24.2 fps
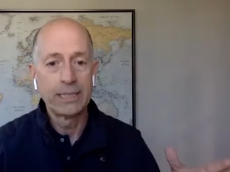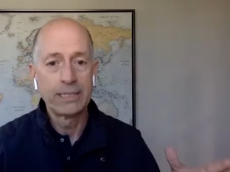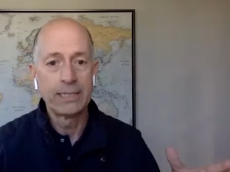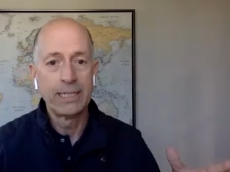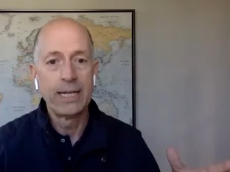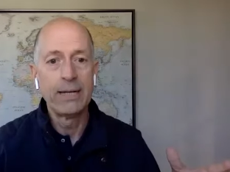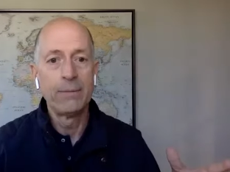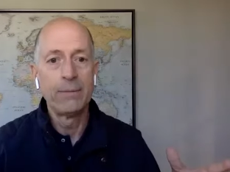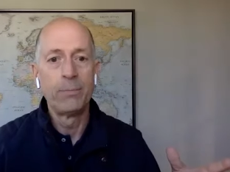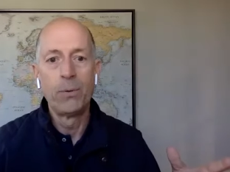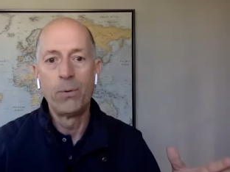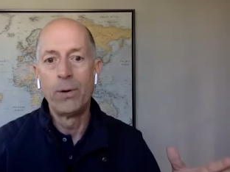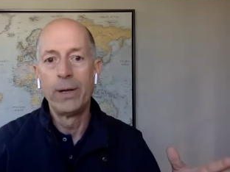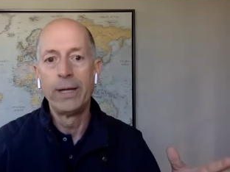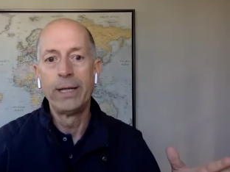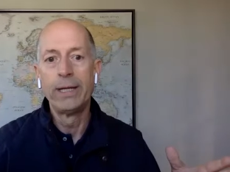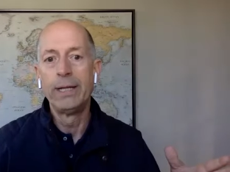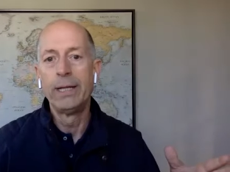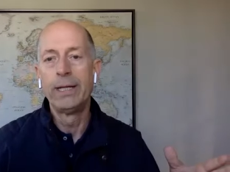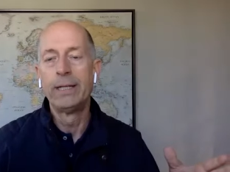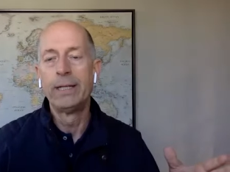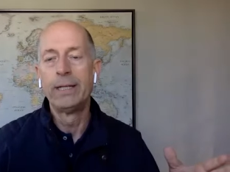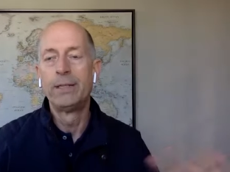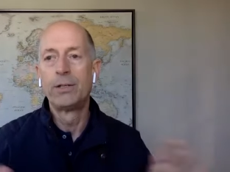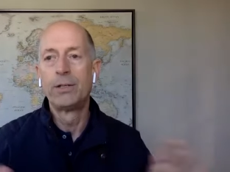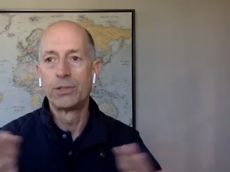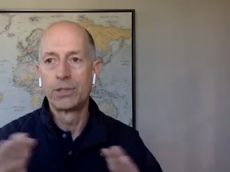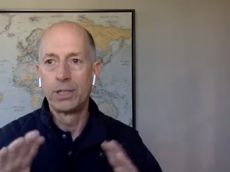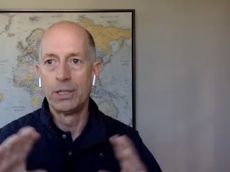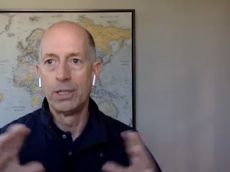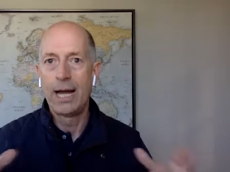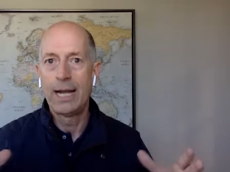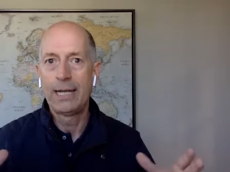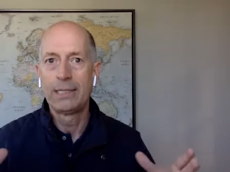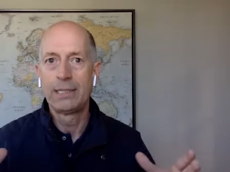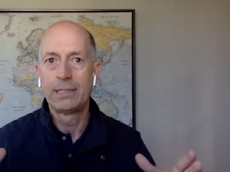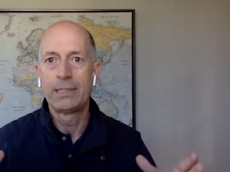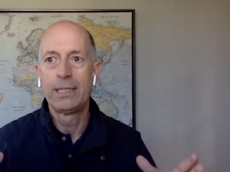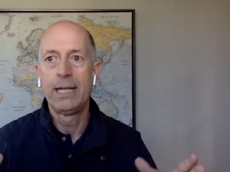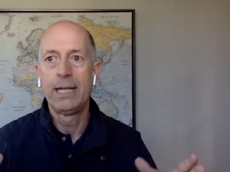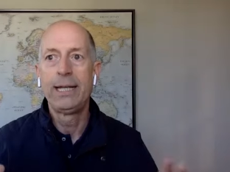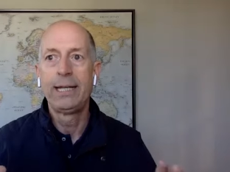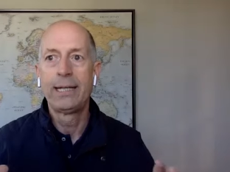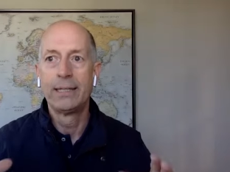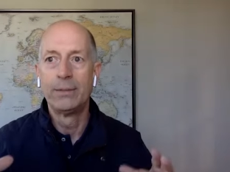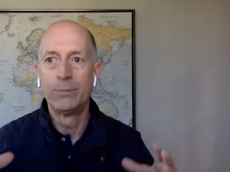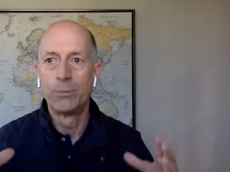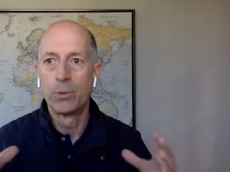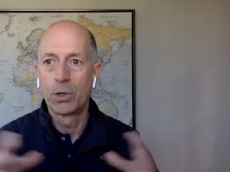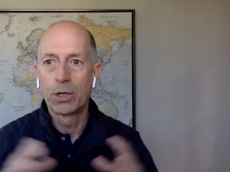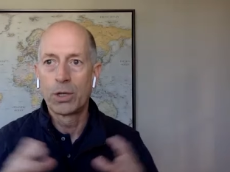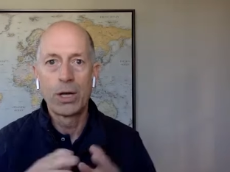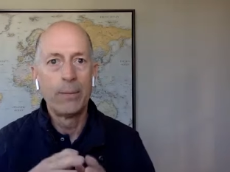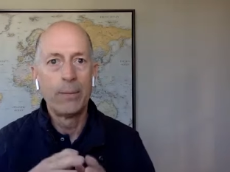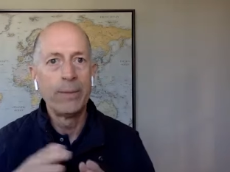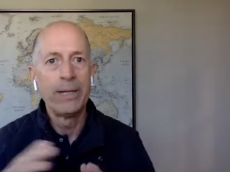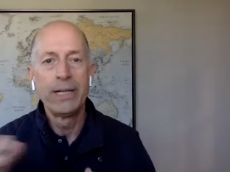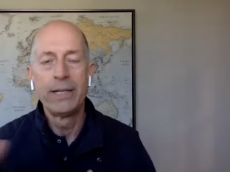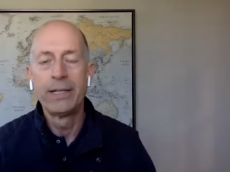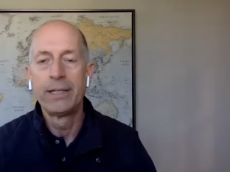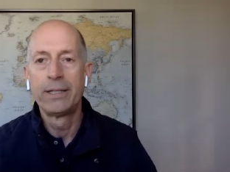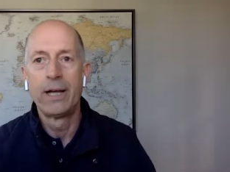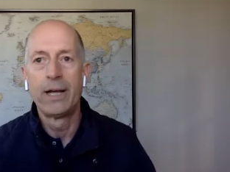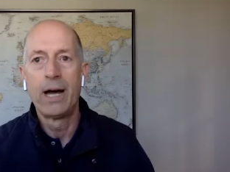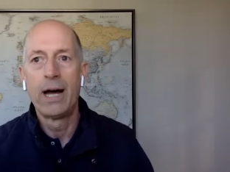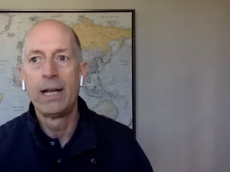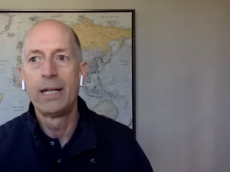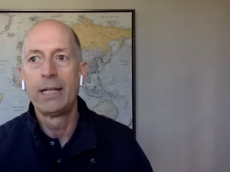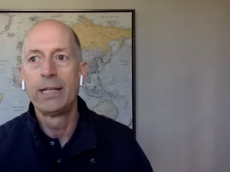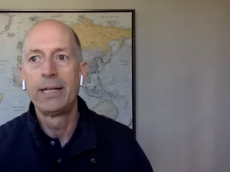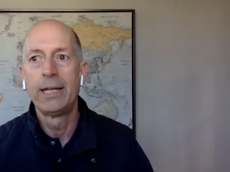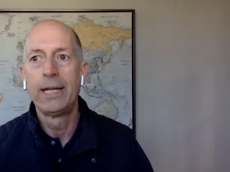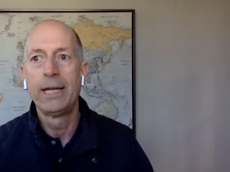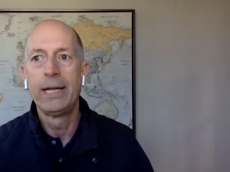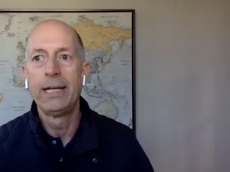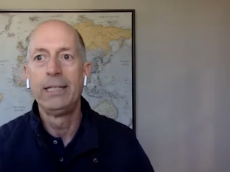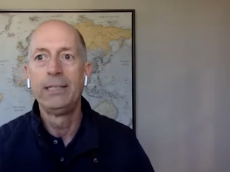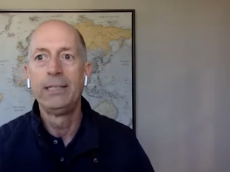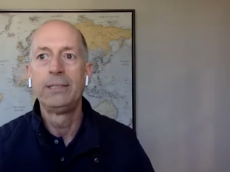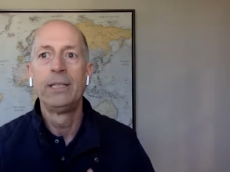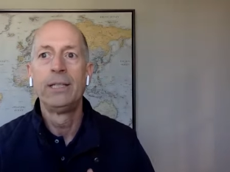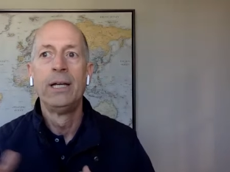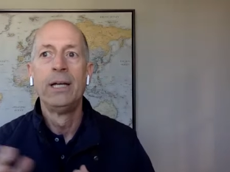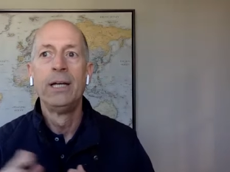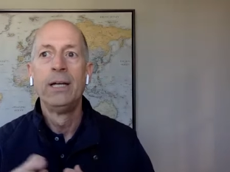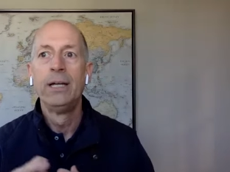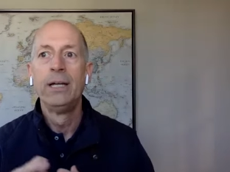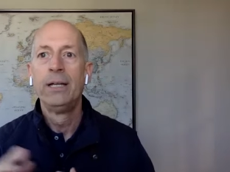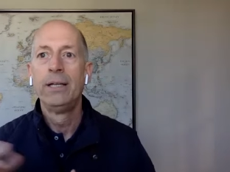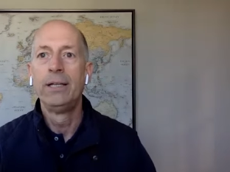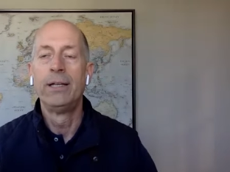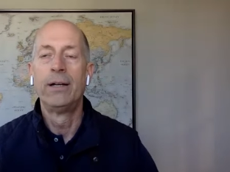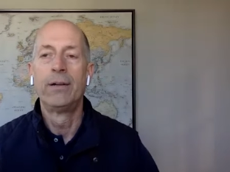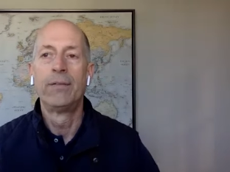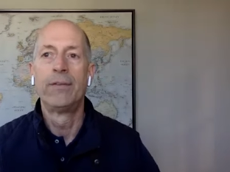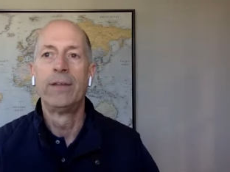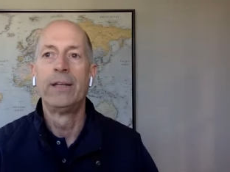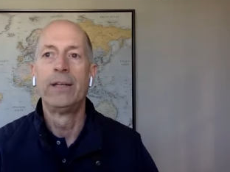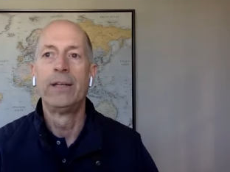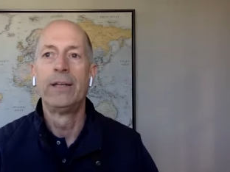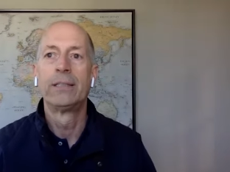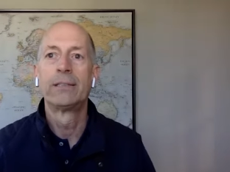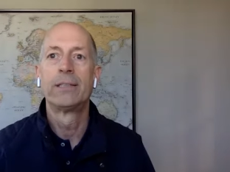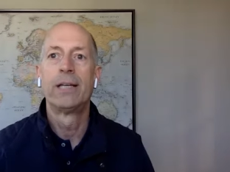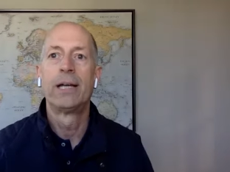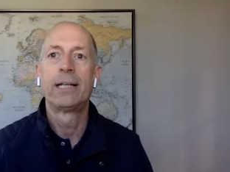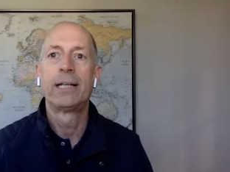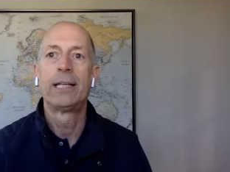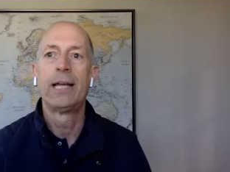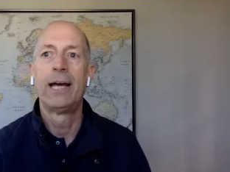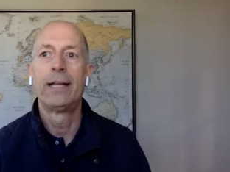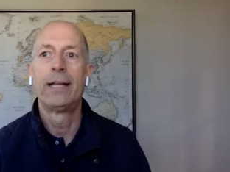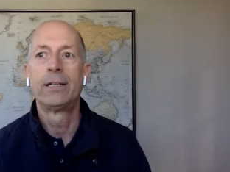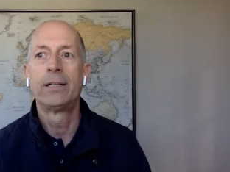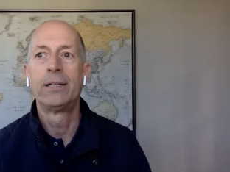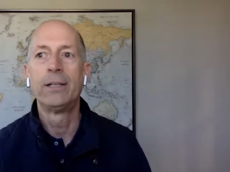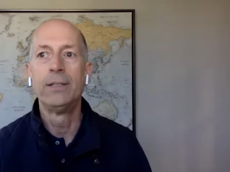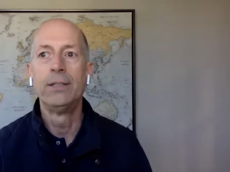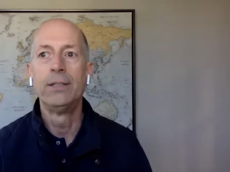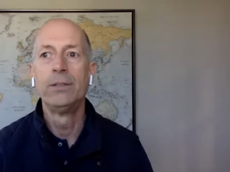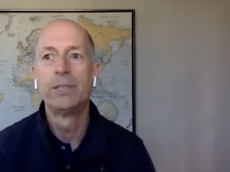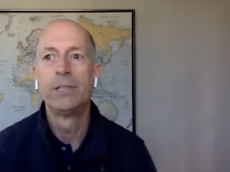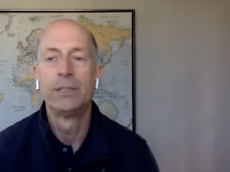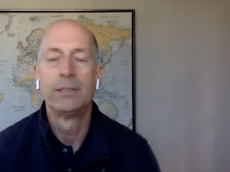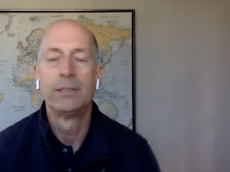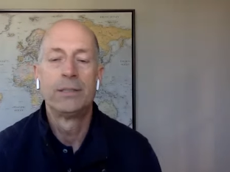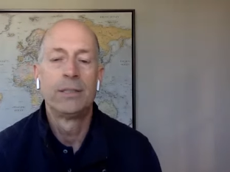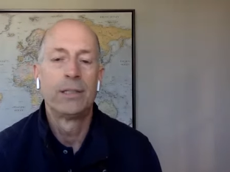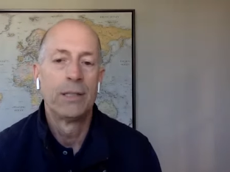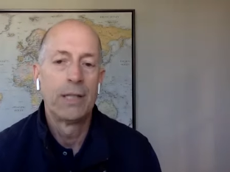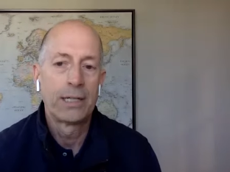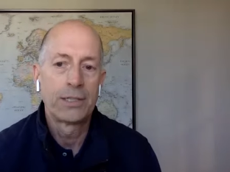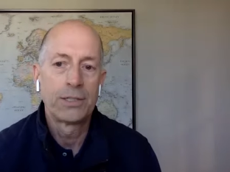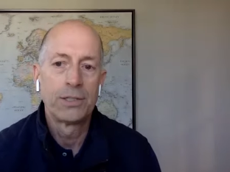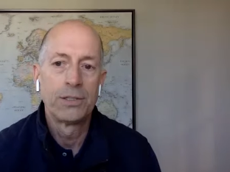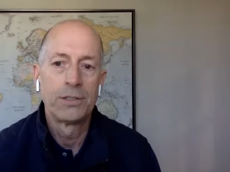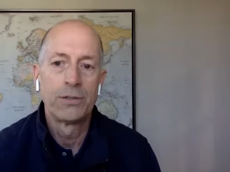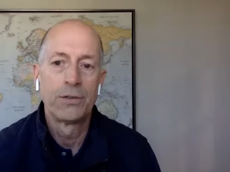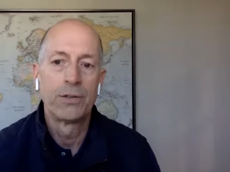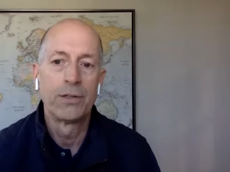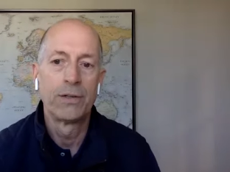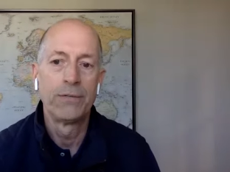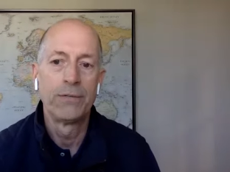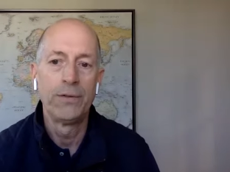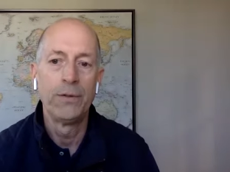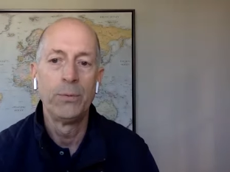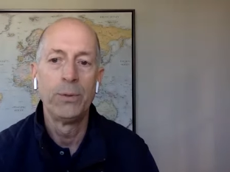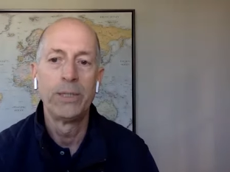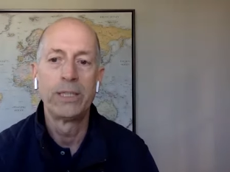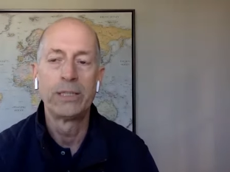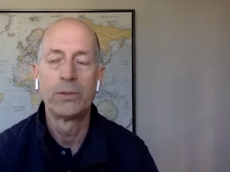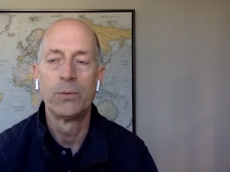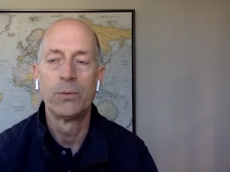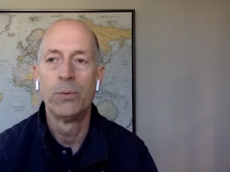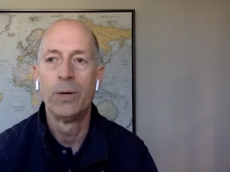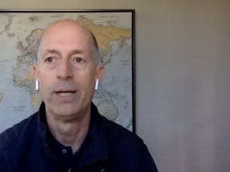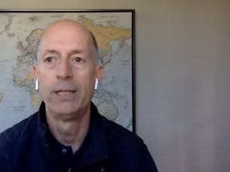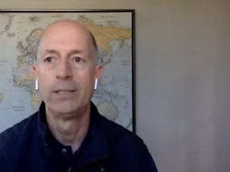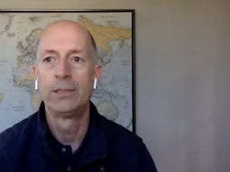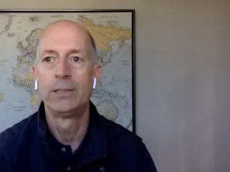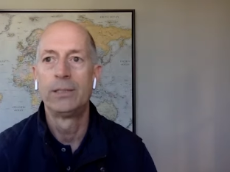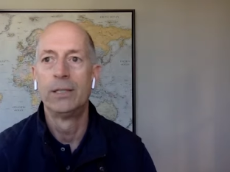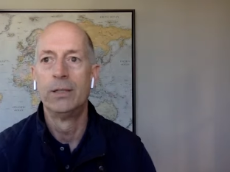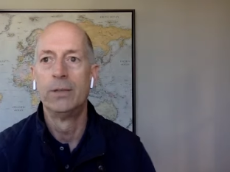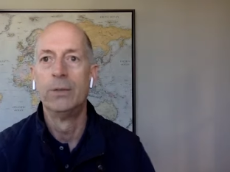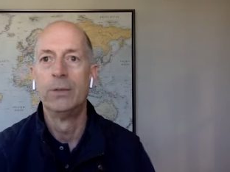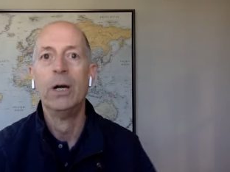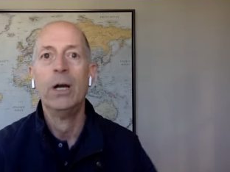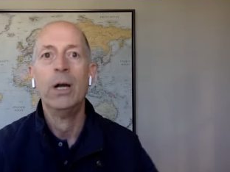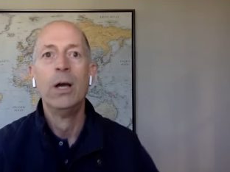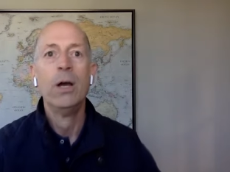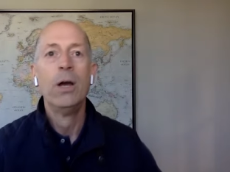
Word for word: standpoint, and mm-hmm. there's a mm-hmm. lot at stake, and we're coming into the holidays you know things like that the good news is the election's only a few weeks away so